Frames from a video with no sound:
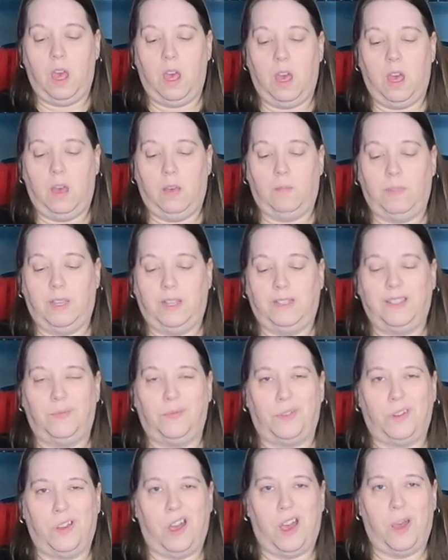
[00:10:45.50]
um,
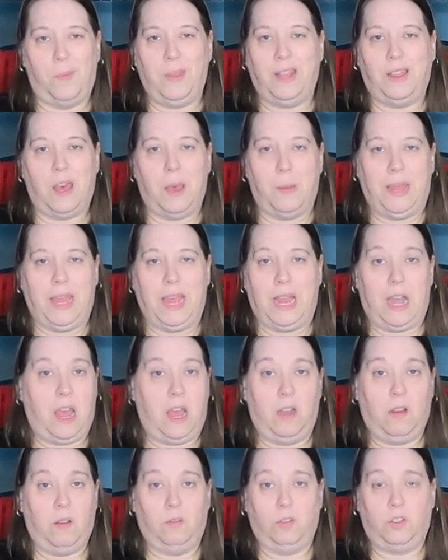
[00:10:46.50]
except for Hobby Lobby and
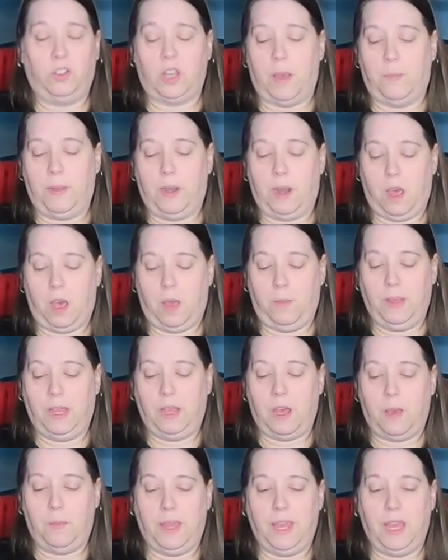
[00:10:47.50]
I don't shop at Hobby
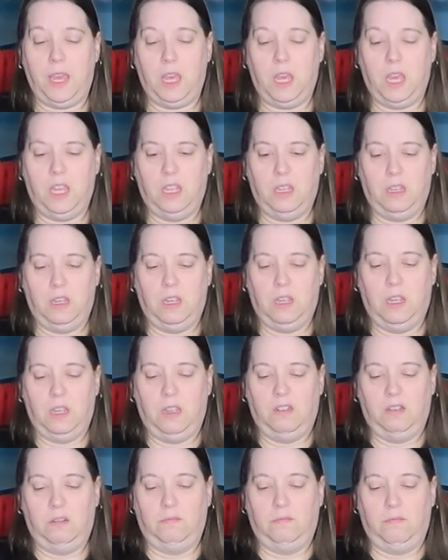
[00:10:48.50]
Lobby.
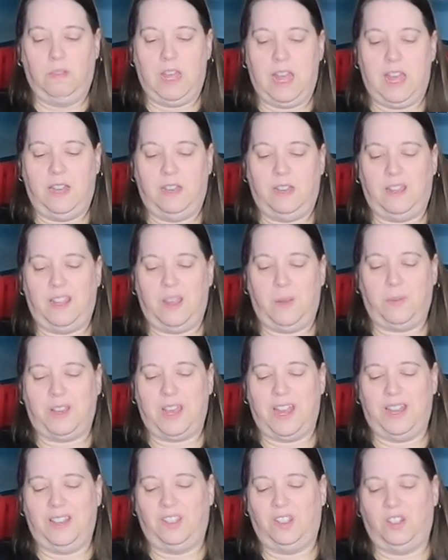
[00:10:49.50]
And they were
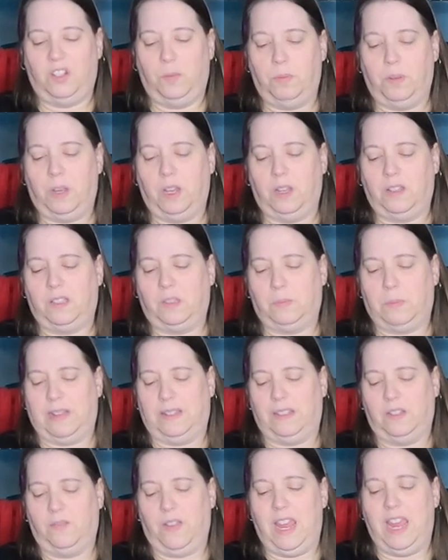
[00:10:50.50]
kind of stupid
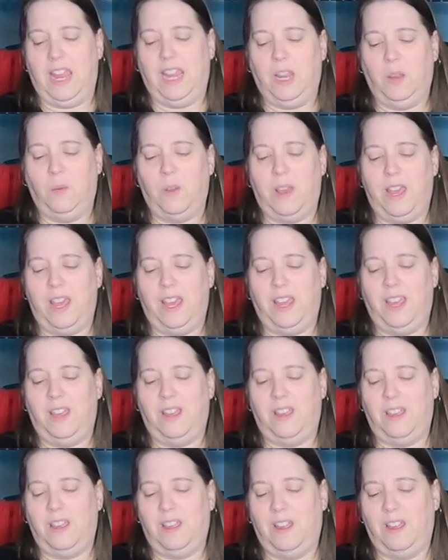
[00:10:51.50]
expensive anyway.
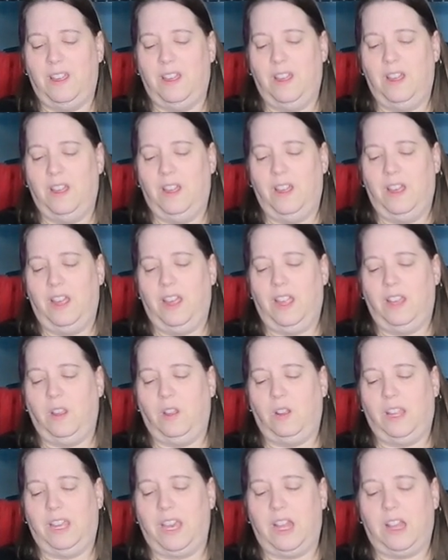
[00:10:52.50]
And
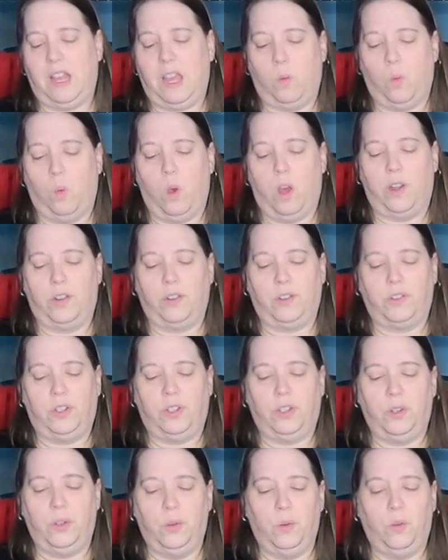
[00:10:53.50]
you only got like one or
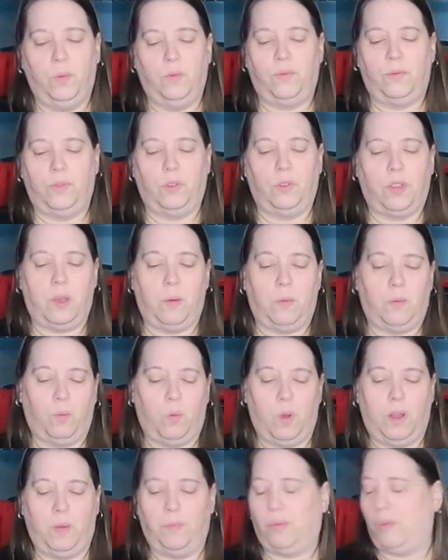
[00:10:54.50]
two for that
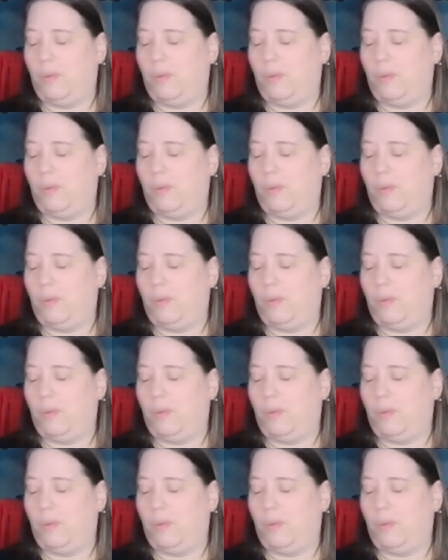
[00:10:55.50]
one